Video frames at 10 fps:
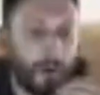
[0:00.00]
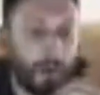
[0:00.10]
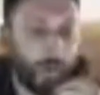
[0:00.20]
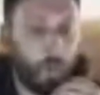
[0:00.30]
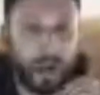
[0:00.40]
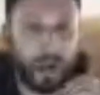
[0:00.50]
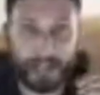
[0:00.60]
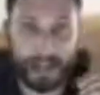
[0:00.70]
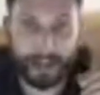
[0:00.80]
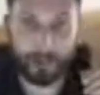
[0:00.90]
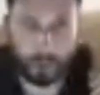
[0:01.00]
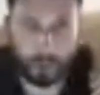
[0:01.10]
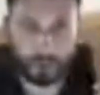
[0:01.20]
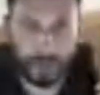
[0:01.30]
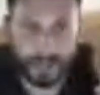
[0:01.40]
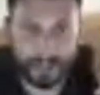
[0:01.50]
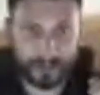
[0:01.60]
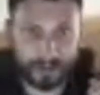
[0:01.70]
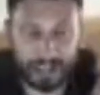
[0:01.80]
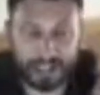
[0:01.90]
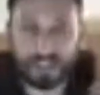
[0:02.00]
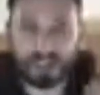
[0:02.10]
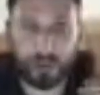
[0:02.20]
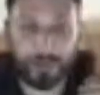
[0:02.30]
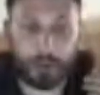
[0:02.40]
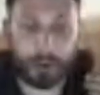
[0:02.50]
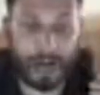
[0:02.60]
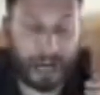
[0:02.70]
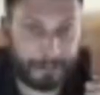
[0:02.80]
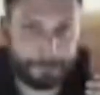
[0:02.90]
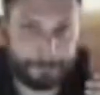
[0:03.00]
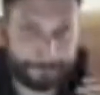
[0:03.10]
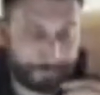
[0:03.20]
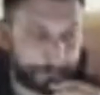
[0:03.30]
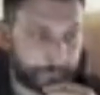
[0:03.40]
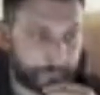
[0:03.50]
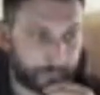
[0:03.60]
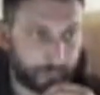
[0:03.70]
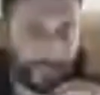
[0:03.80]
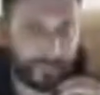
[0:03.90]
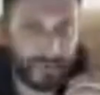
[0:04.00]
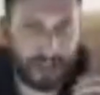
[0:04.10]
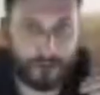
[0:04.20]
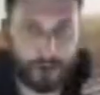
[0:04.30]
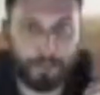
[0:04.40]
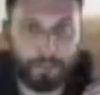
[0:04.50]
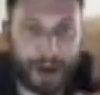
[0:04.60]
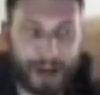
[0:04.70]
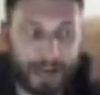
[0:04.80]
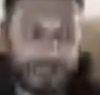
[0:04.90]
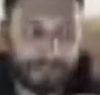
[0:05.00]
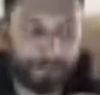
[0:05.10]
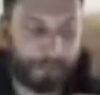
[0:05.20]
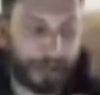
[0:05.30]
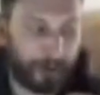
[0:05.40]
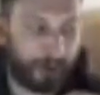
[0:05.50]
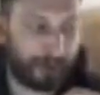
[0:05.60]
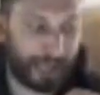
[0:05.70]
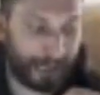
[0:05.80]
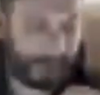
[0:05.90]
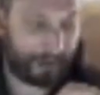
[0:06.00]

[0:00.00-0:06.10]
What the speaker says: What land works best? Let's assume that you're buying. If you're buying bare land,